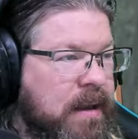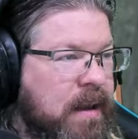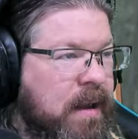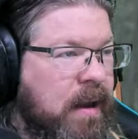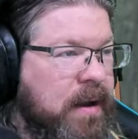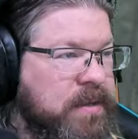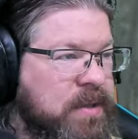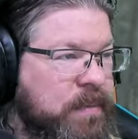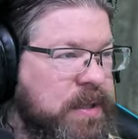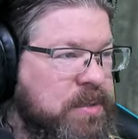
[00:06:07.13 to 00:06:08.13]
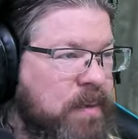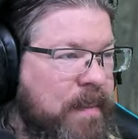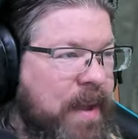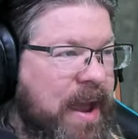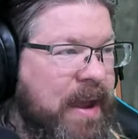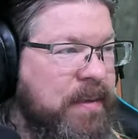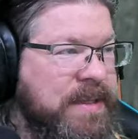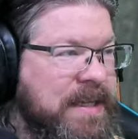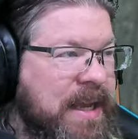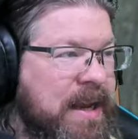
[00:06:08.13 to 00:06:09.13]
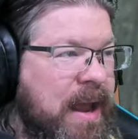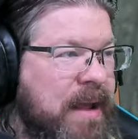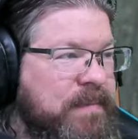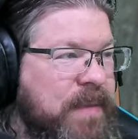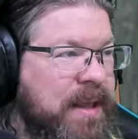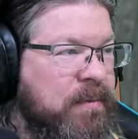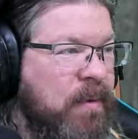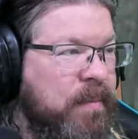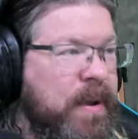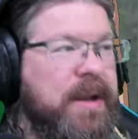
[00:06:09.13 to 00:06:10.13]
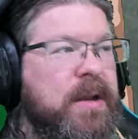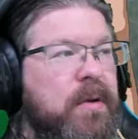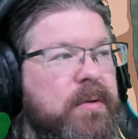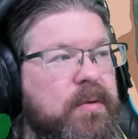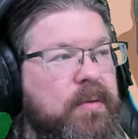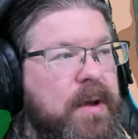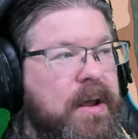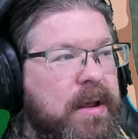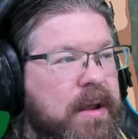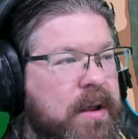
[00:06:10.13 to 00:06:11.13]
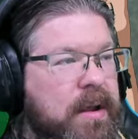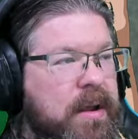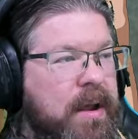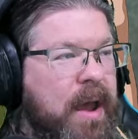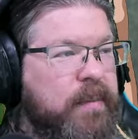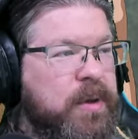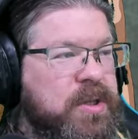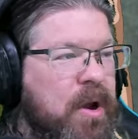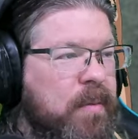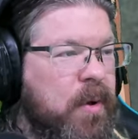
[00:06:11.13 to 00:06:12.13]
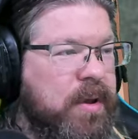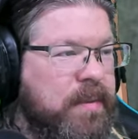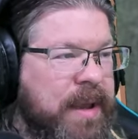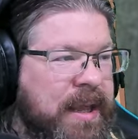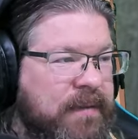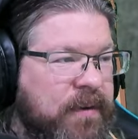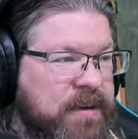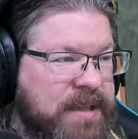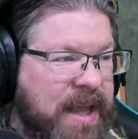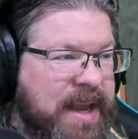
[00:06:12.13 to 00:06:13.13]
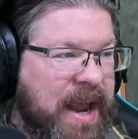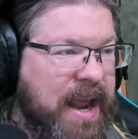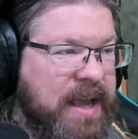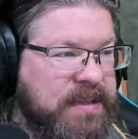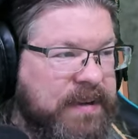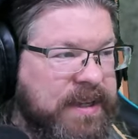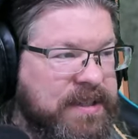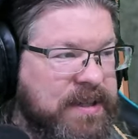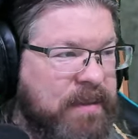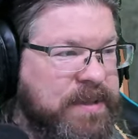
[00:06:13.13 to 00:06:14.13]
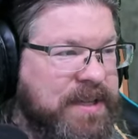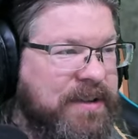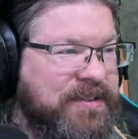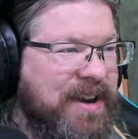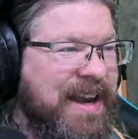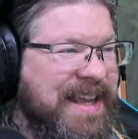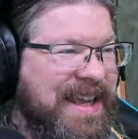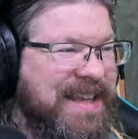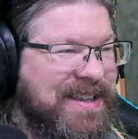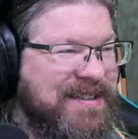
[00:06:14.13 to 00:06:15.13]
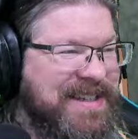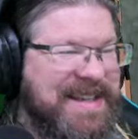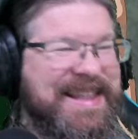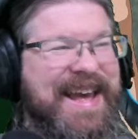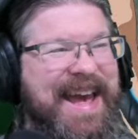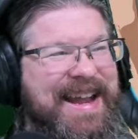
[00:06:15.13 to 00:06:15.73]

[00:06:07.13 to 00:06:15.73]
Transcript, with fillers: All right, so I'm going to swap. Once again, I hit the wrong button to go to... I'm used to Harmonia being in the first slot, not Asfi, so I'm still trying to get used to that.